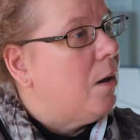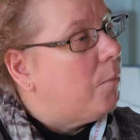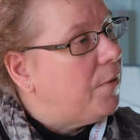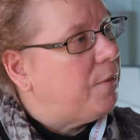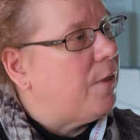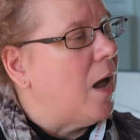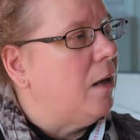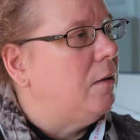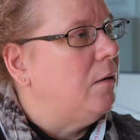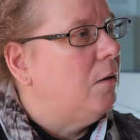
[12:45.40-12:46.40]
But
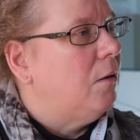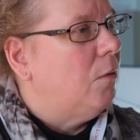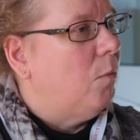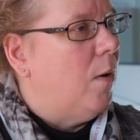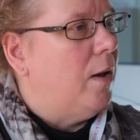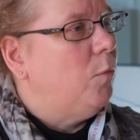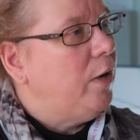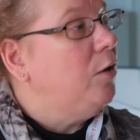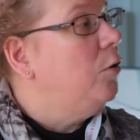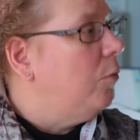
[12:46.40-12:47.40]
then when
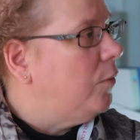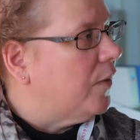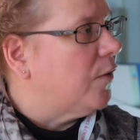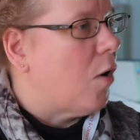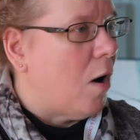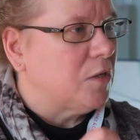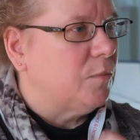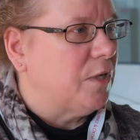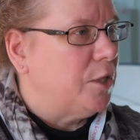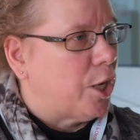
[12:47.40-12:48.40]
we knew that the cause
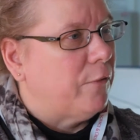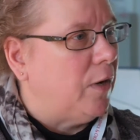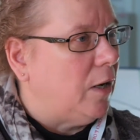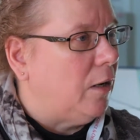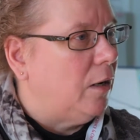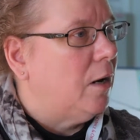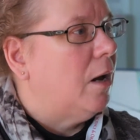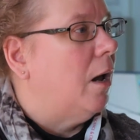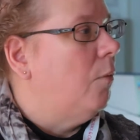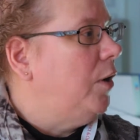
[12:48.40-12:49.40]
was HIV
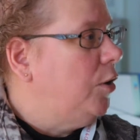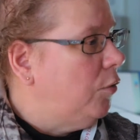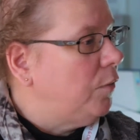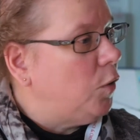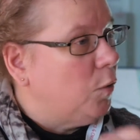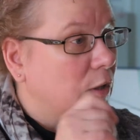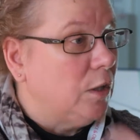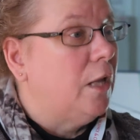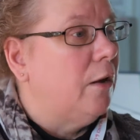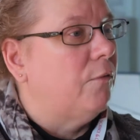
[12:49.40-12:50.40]
and we knew that you could
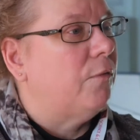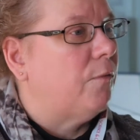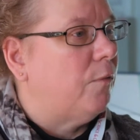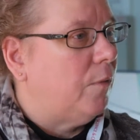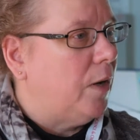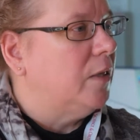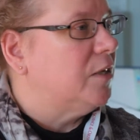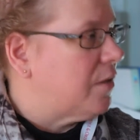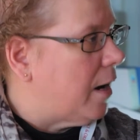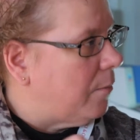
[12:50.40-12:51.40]
live in the
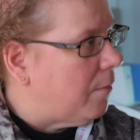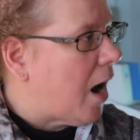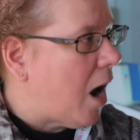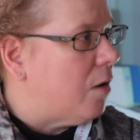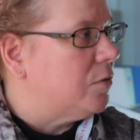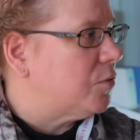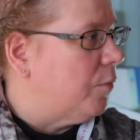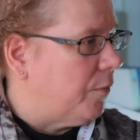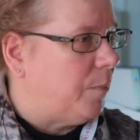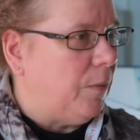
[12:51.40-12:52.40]
same house
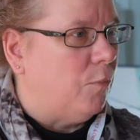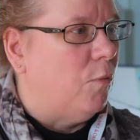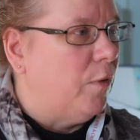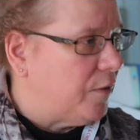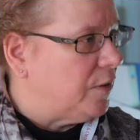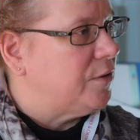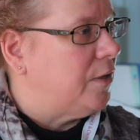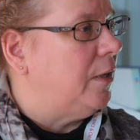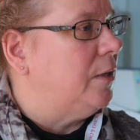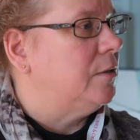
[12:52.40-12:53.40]
with people with the
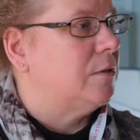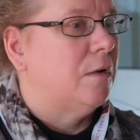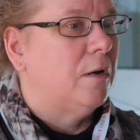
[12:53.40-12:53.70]
disease